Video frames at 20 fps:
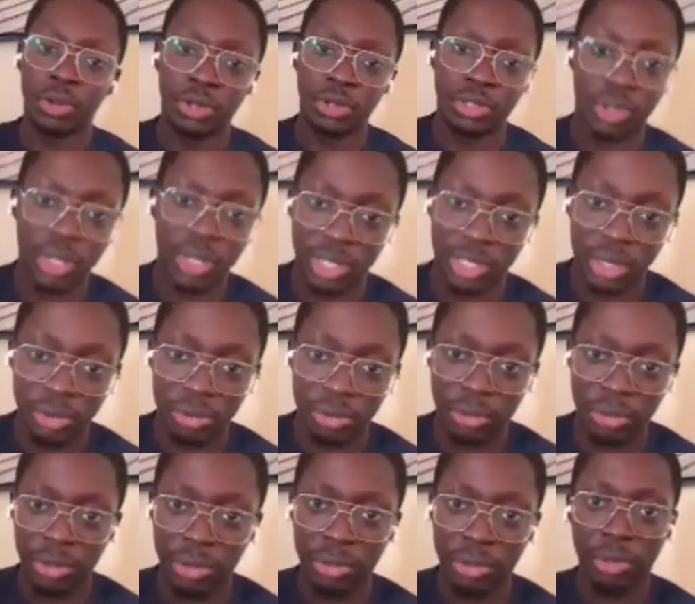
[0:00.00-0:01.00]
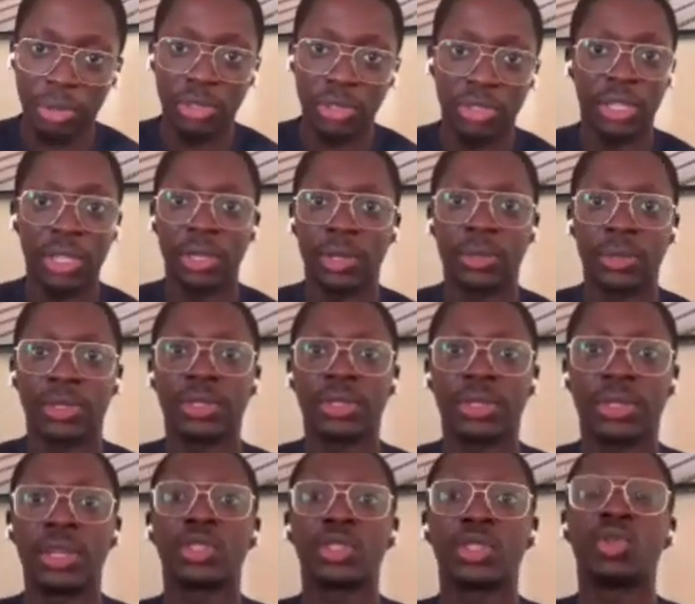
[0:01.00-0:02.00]
300
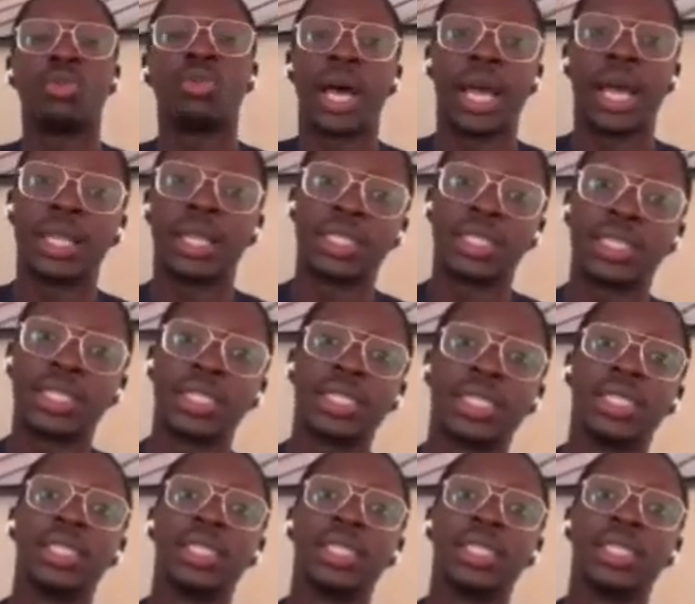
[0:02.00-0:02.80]
kilos. So bad.